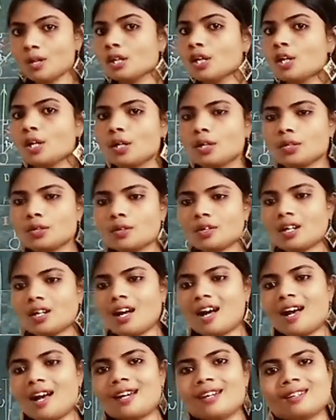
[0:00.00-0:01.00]
your
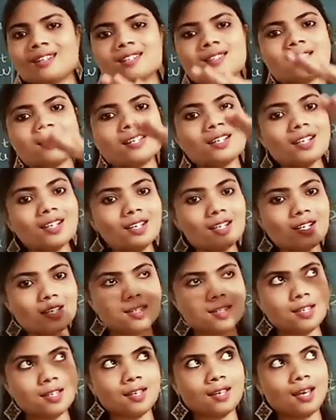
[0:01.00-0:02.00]
height is
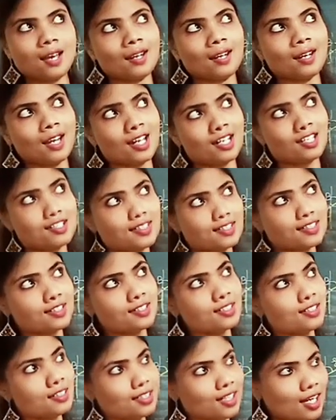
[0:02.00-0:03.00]
increasing, and at
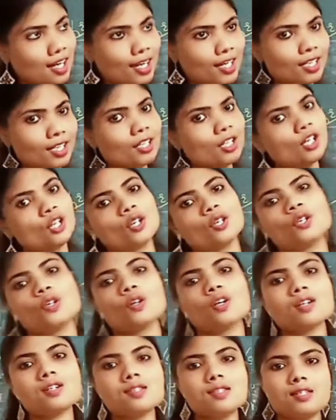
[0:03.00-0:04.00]
certain height, your
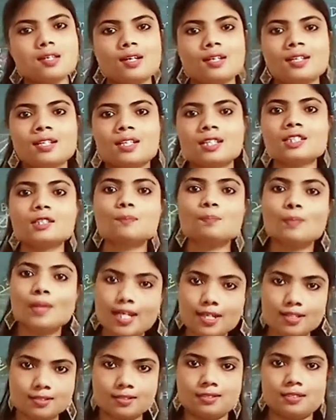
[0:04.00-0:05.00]
sun is
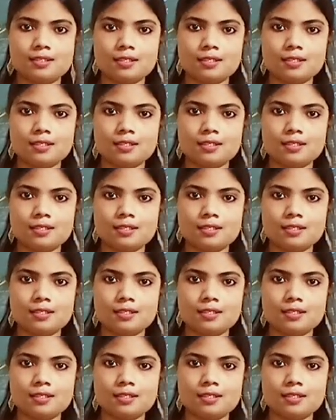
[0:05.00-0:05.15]
placed.